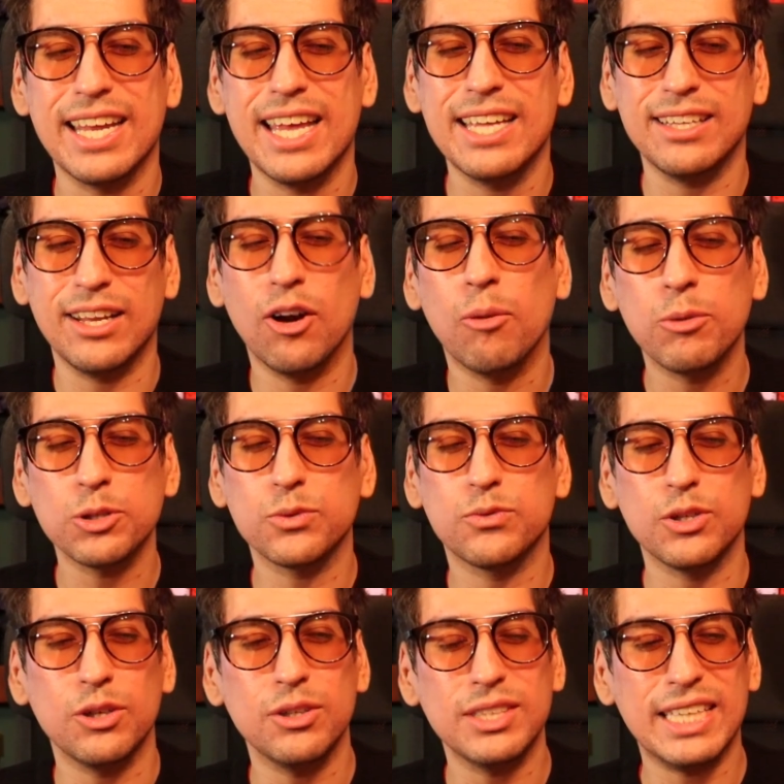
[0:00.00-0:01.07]
it almost
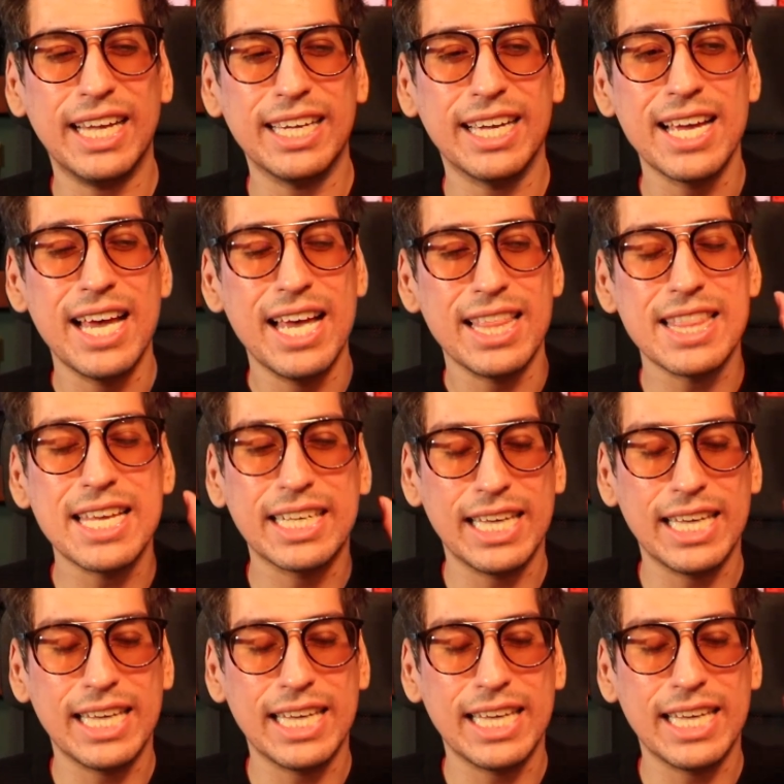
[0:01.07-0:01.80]
feels like the